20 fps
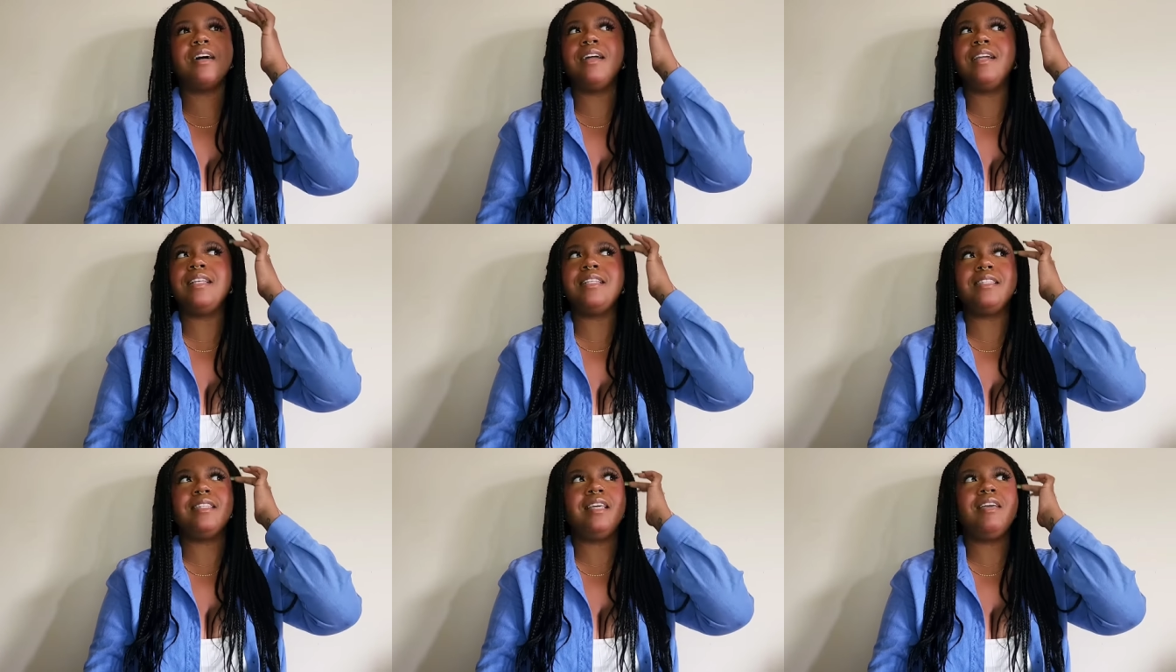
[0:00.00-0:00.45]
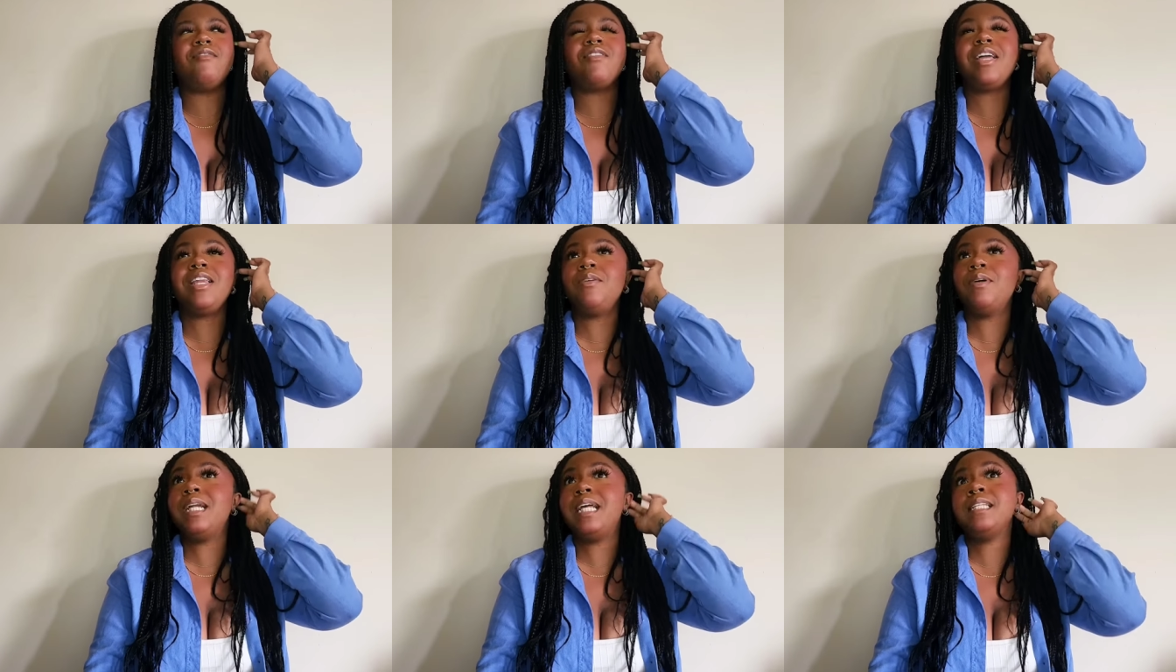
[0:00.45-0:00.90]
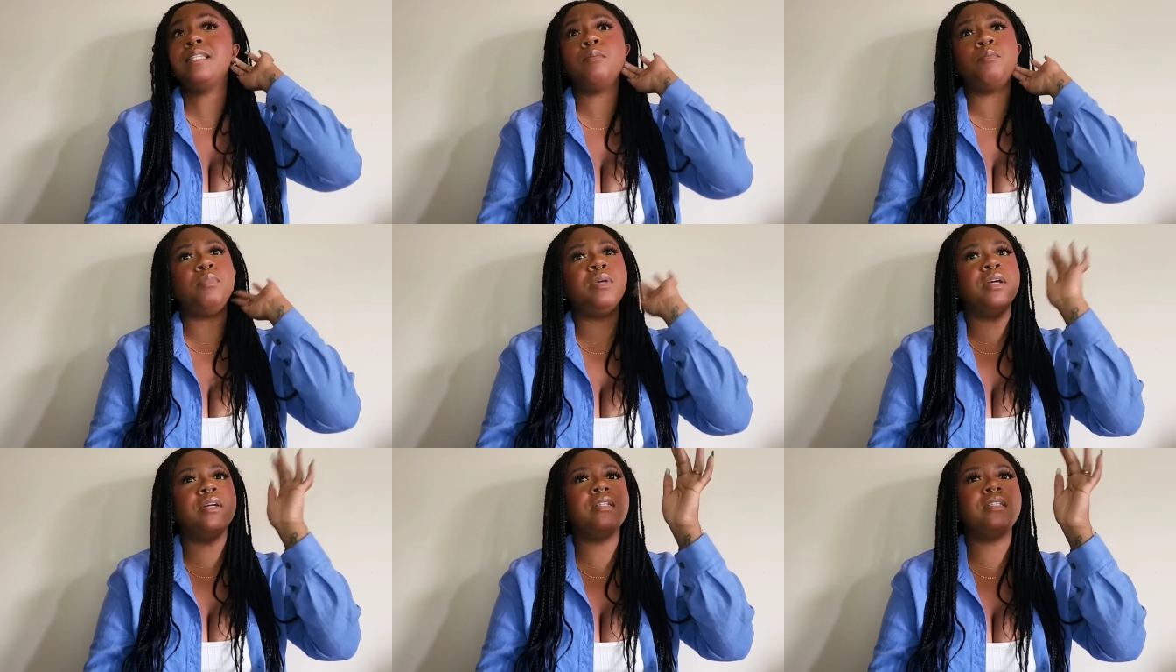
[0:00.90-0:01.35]
Honestly, if anyone has a
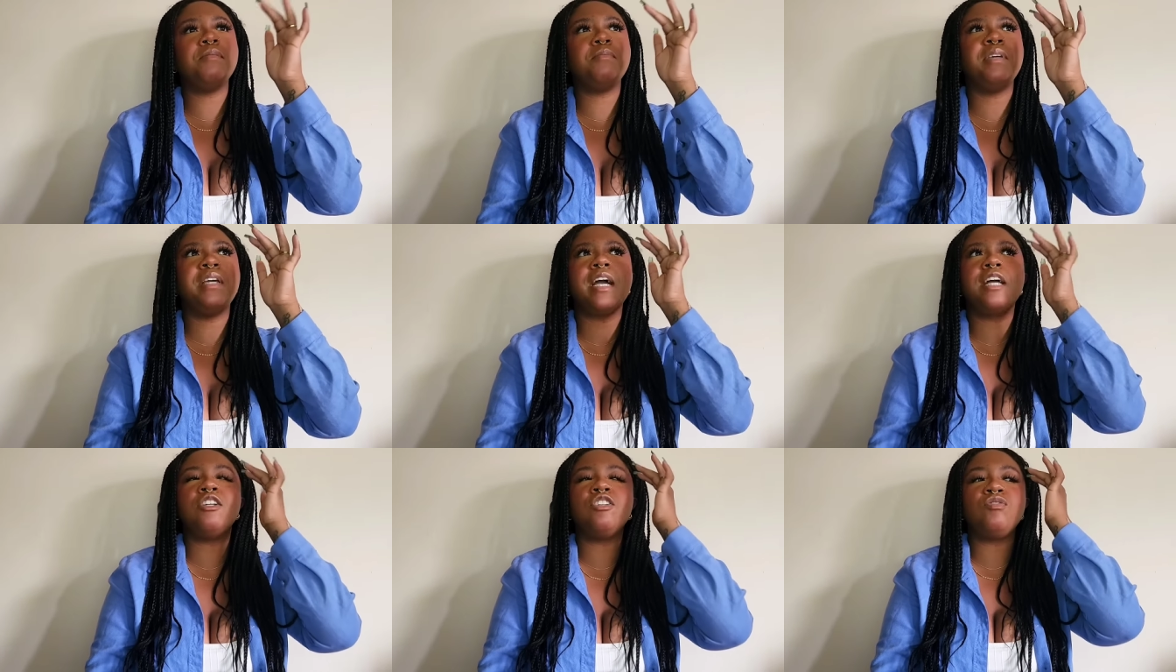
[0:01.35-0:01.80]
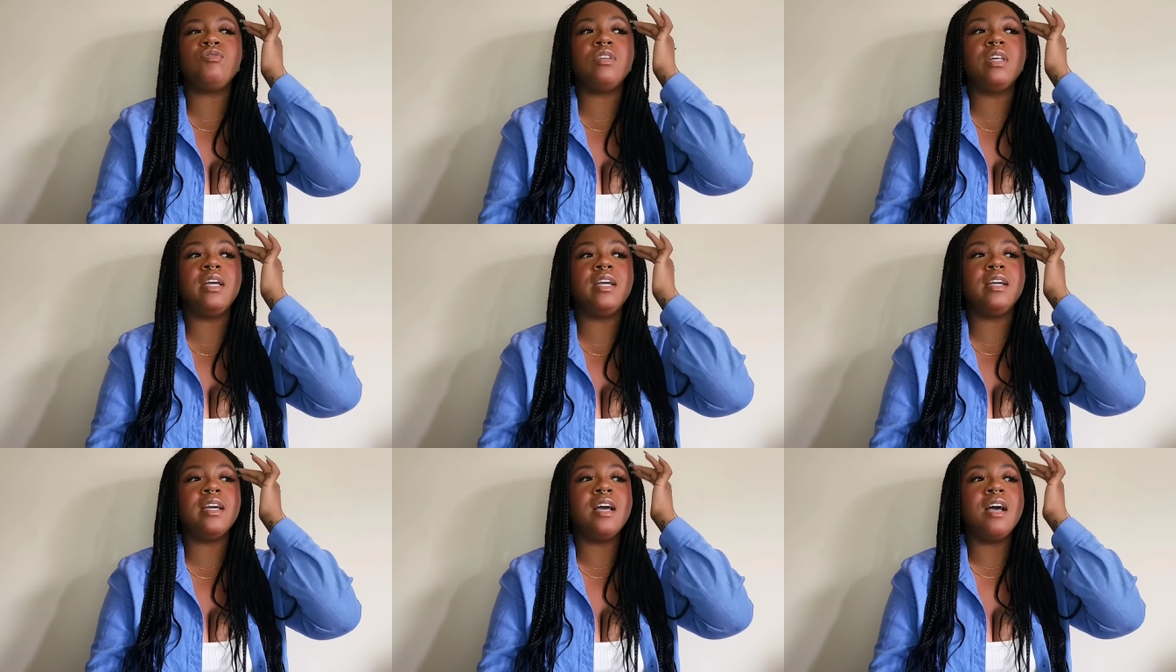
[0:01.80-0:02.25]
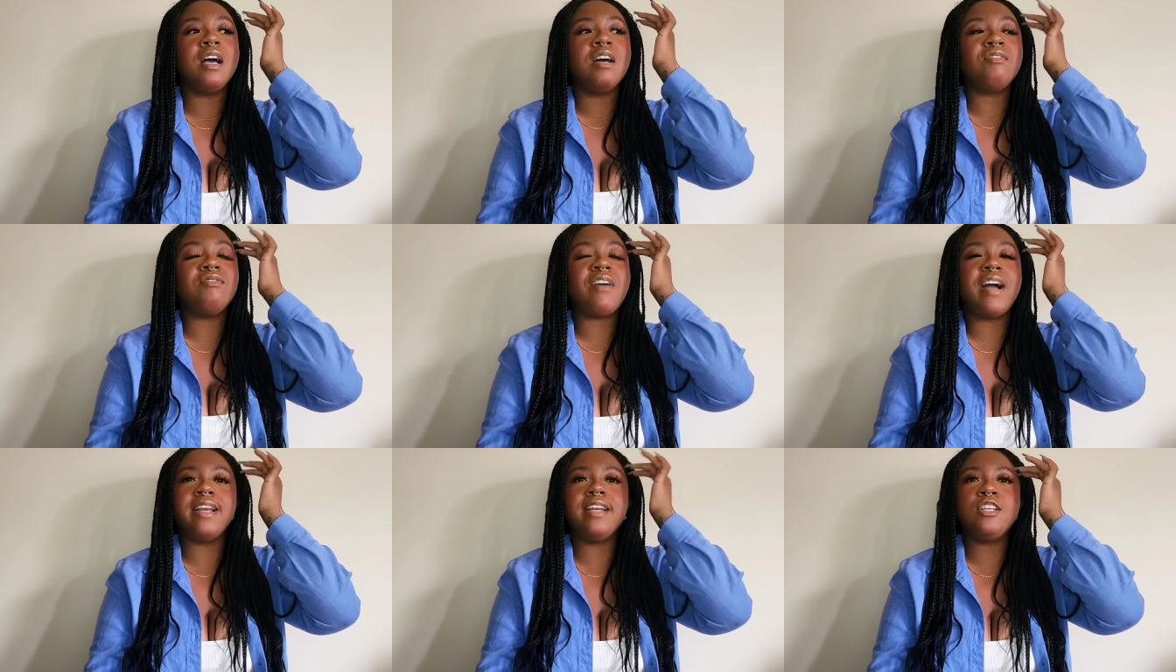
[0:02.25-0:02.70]
beard to me, I just feel like
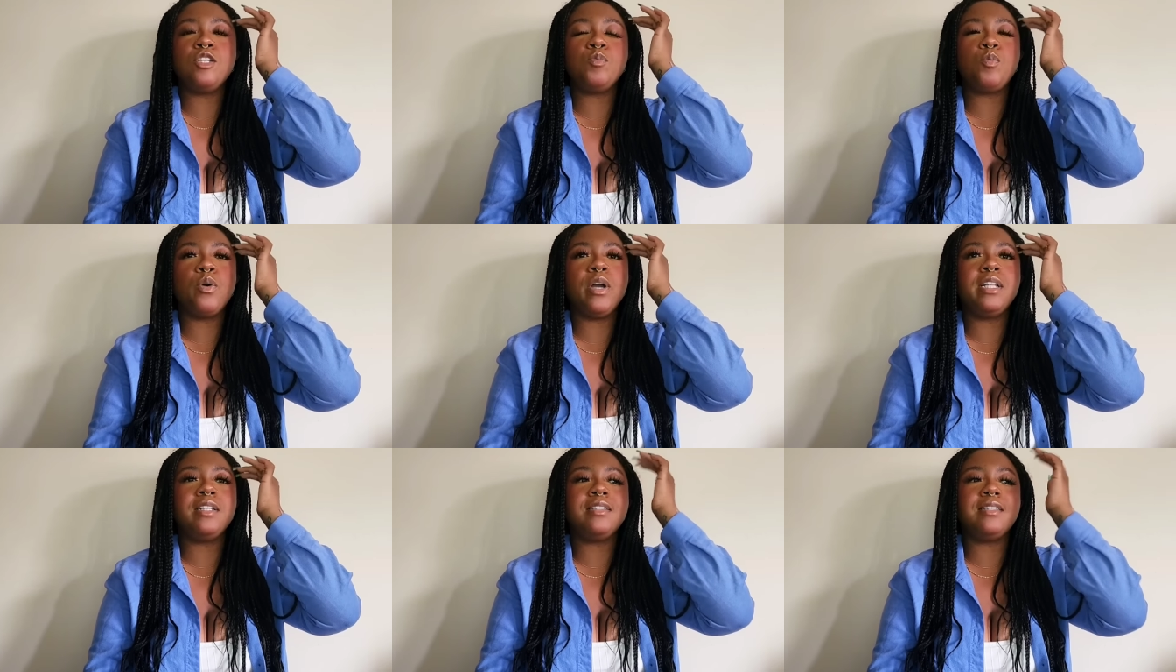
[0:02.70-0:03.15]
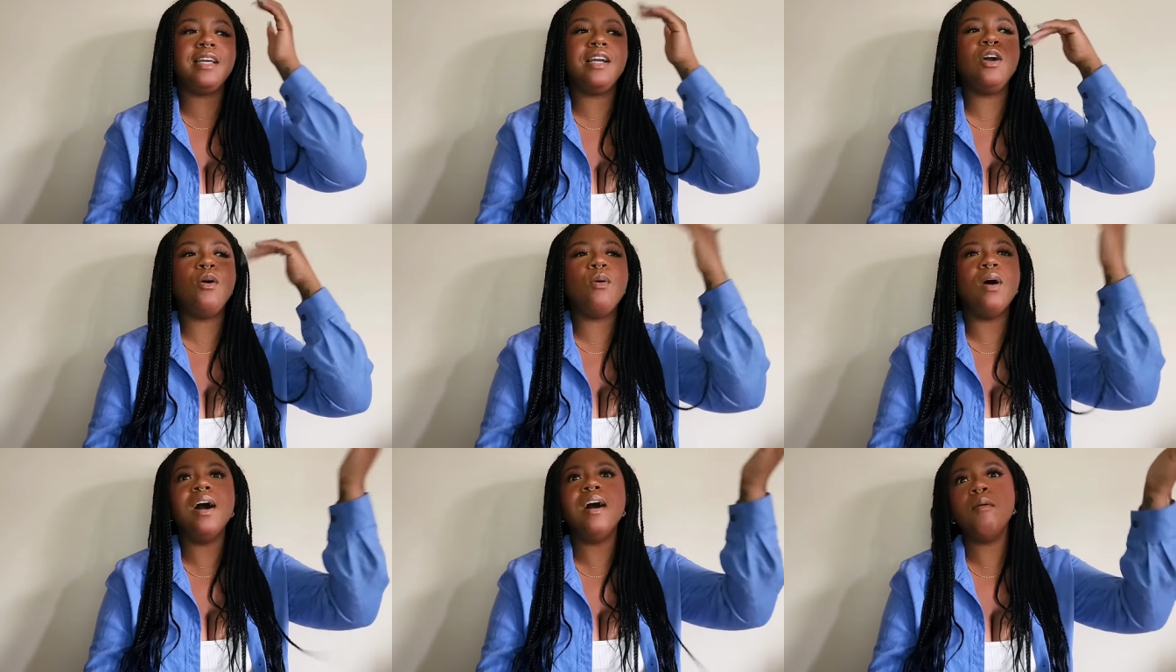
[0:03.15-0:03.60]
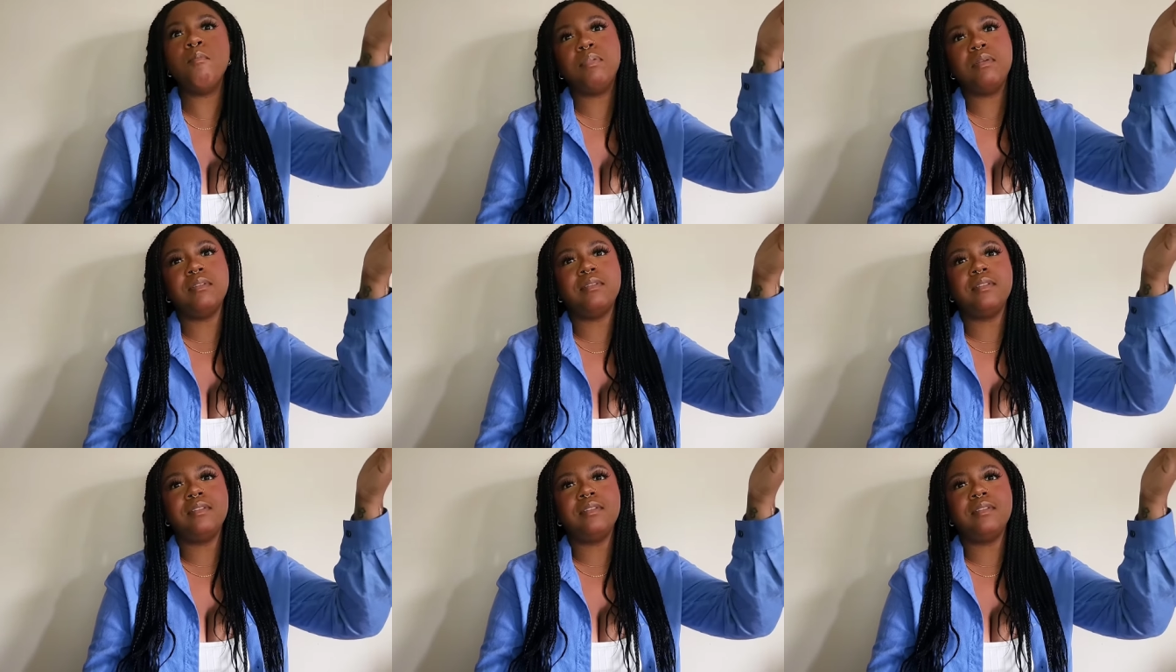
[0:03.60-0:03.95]
fineness points they go up.